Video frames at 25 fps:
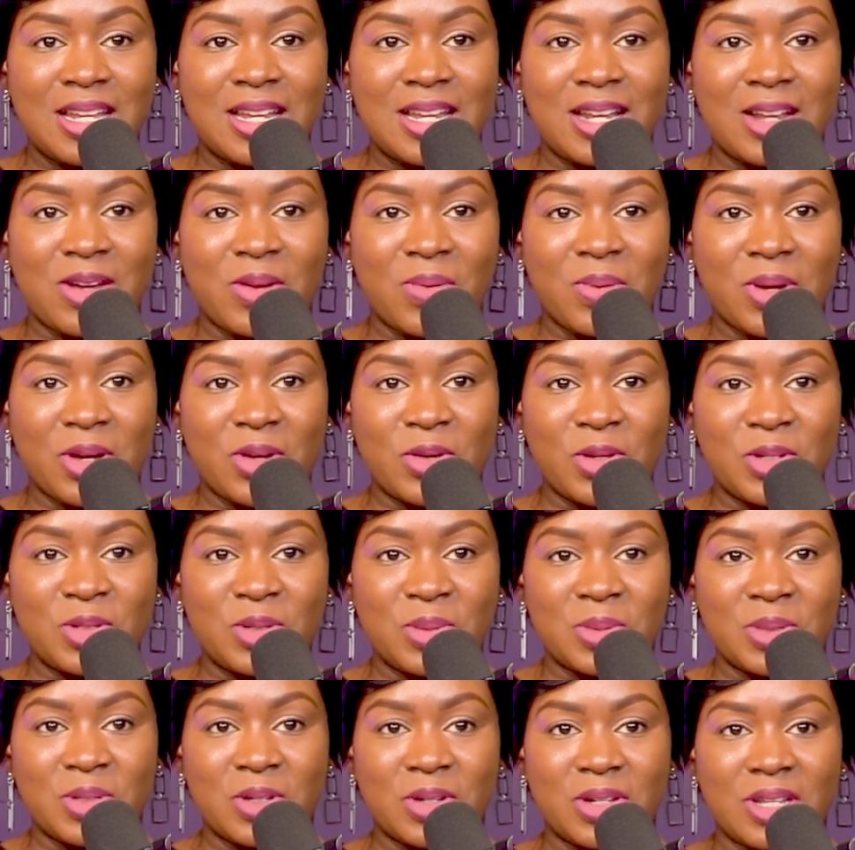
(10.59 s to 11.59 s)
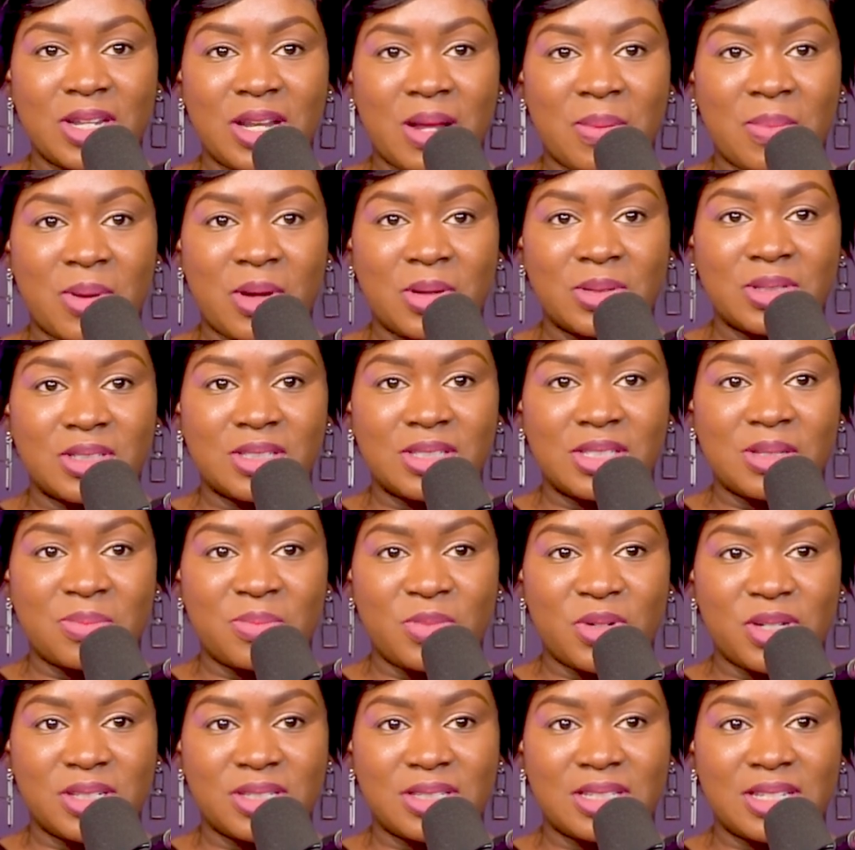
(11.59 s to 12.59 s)
Now we're going to be talking about the
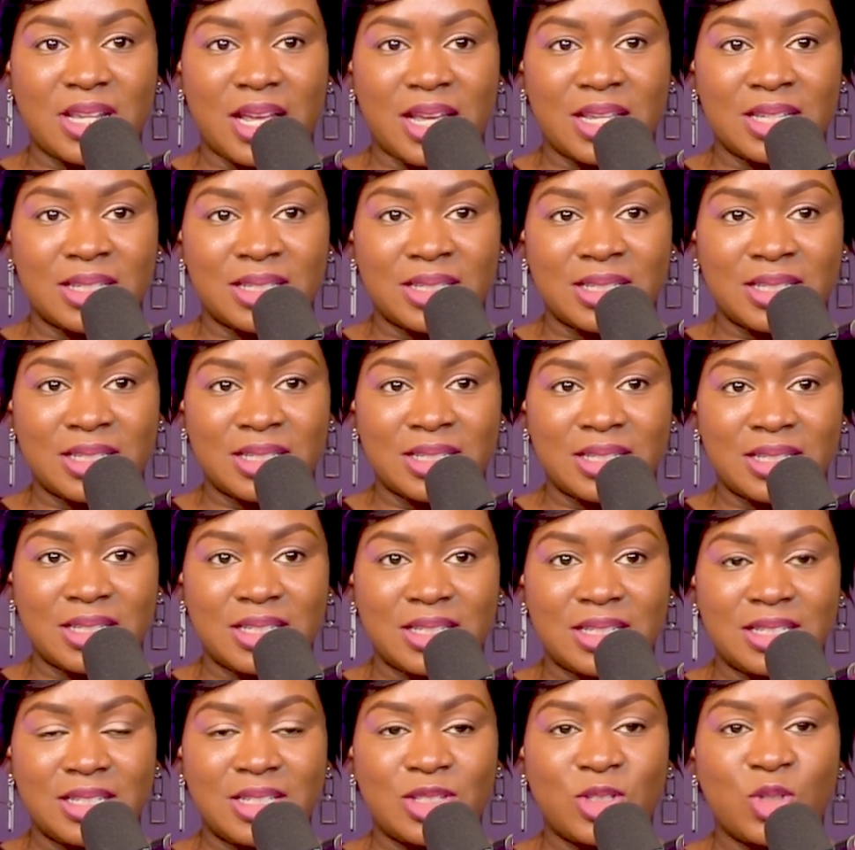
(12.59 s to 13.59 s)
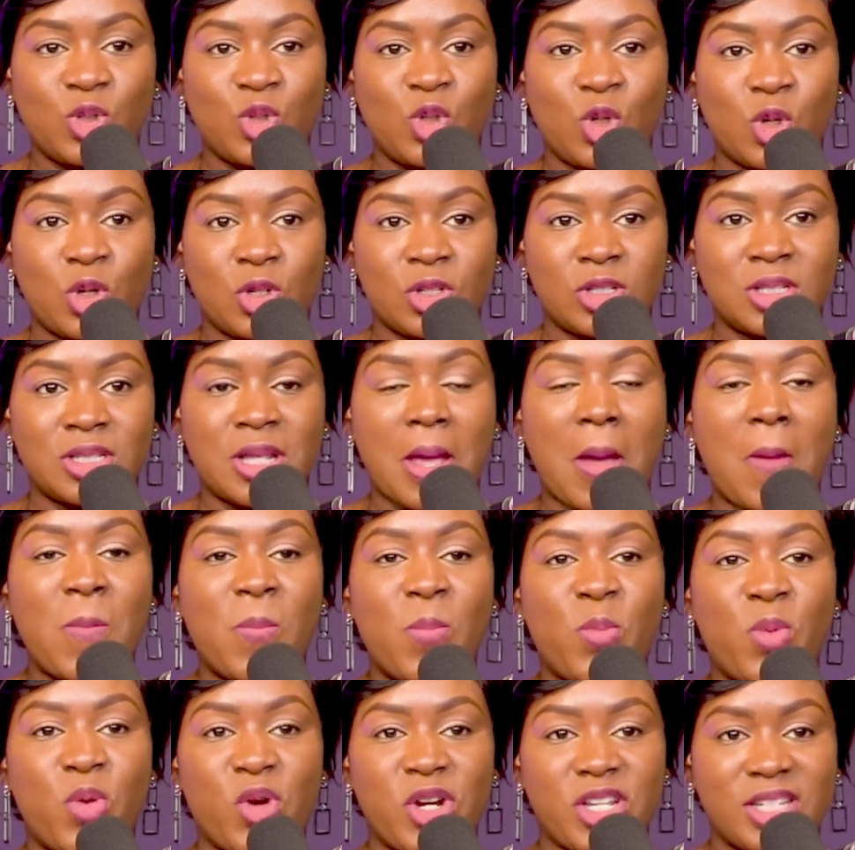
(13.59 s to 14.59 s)
breast size. Does
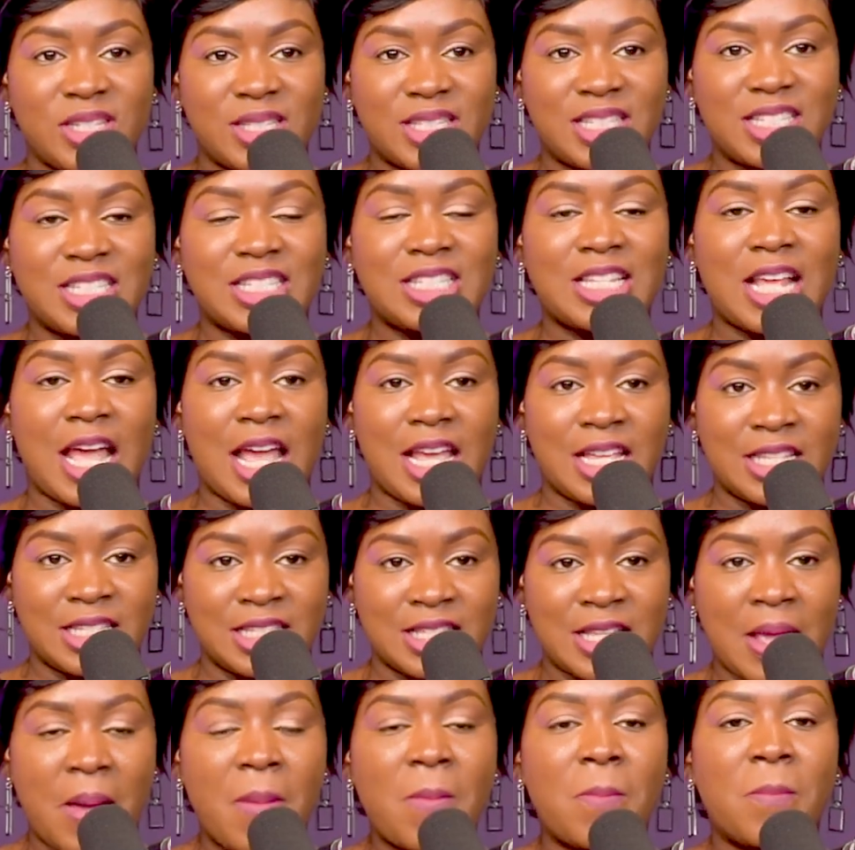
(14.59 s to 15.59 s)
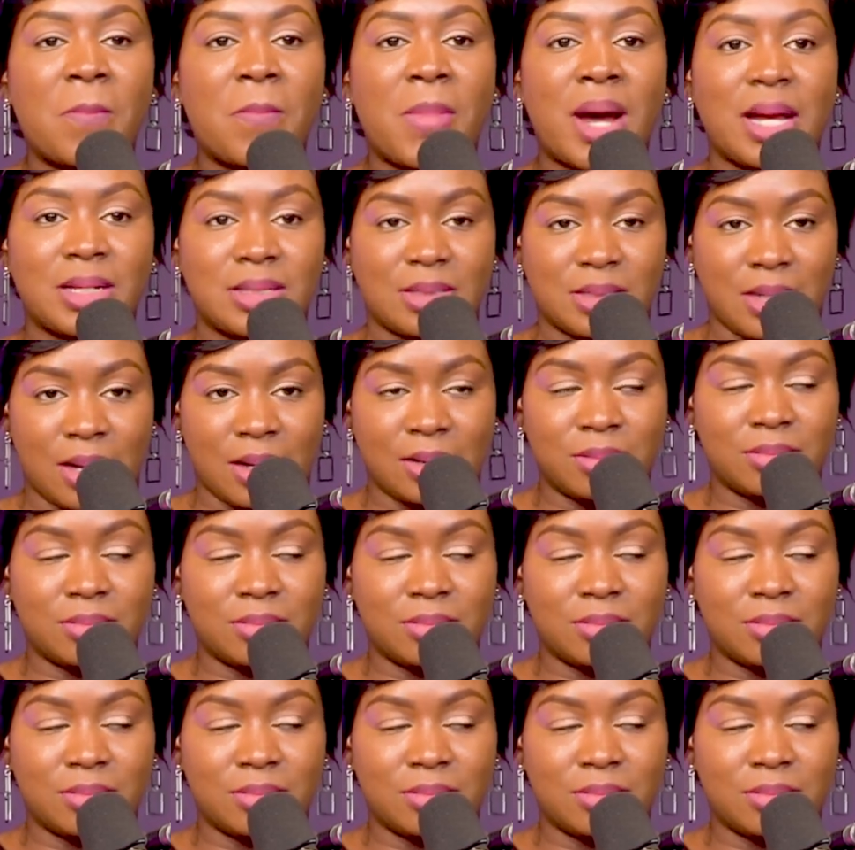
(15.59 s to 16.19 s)
breast size matter?